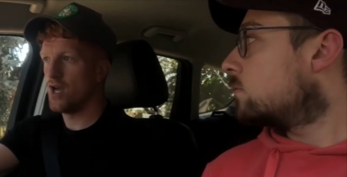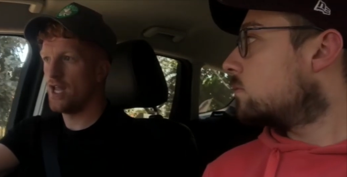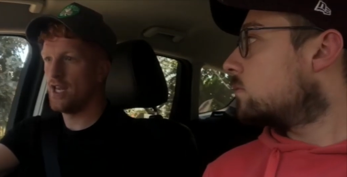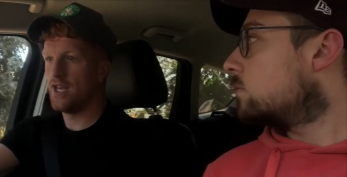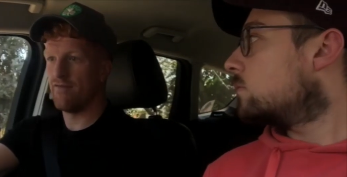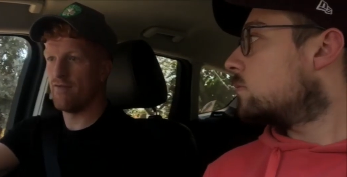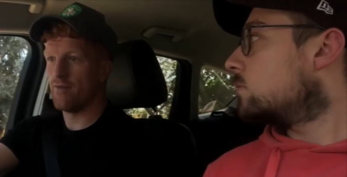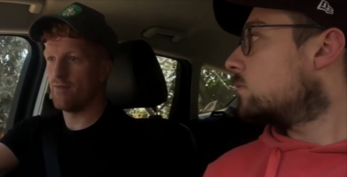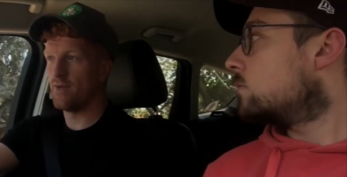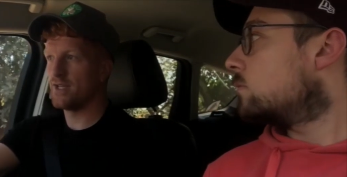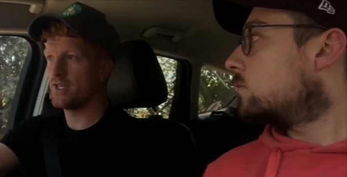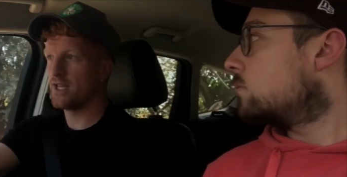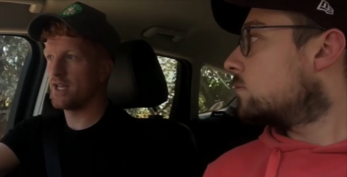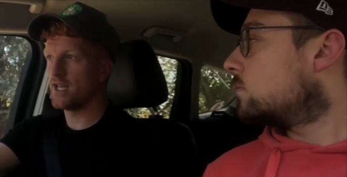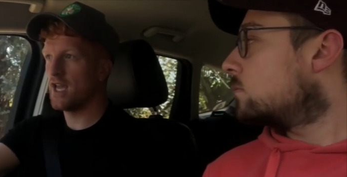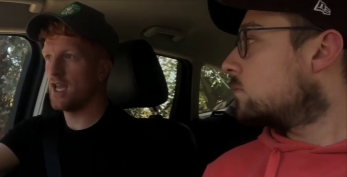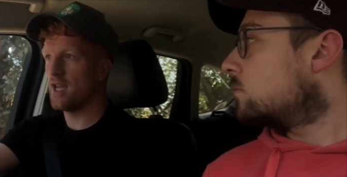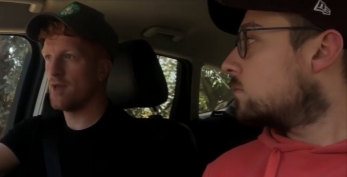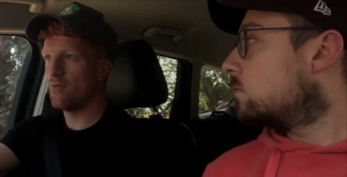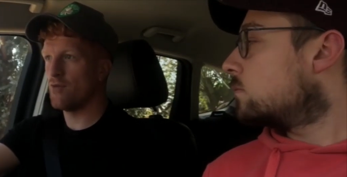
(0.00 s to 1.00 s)
Speaker 1: I never missed a
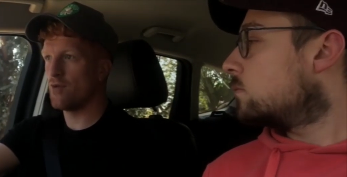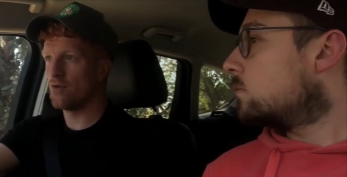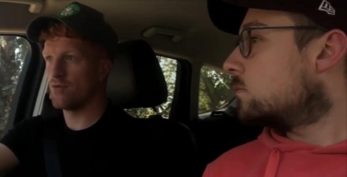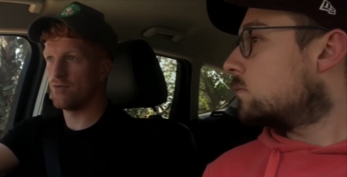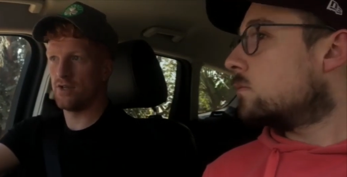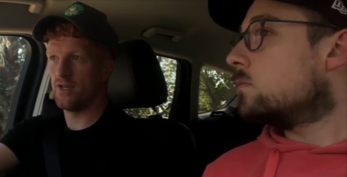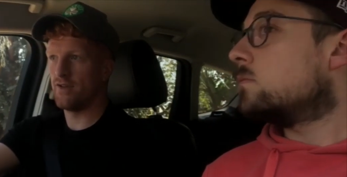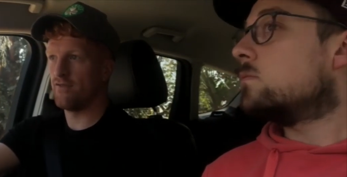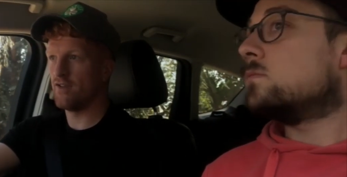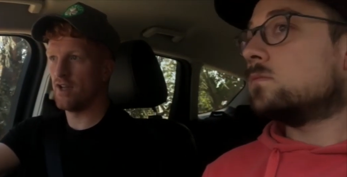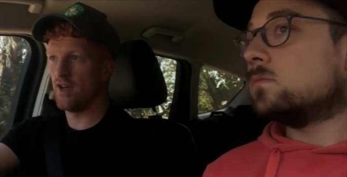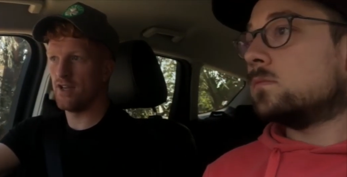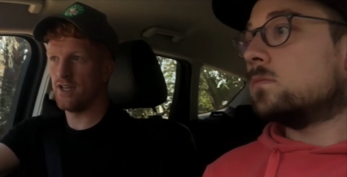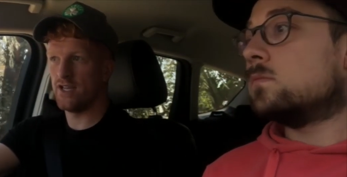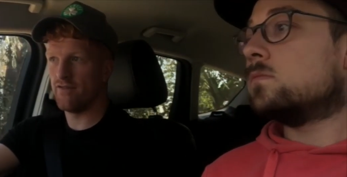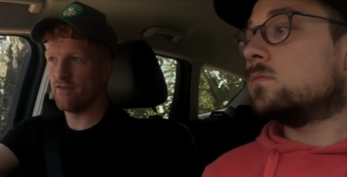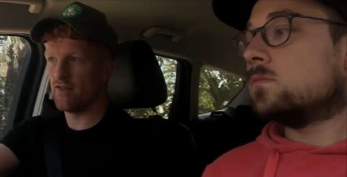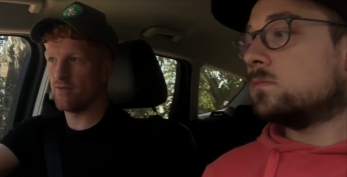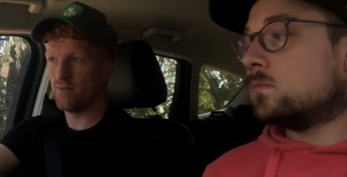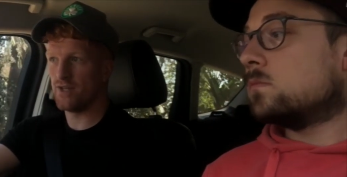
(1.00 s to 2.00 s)
game, or even I
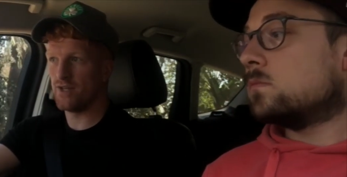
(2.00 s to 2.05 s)
never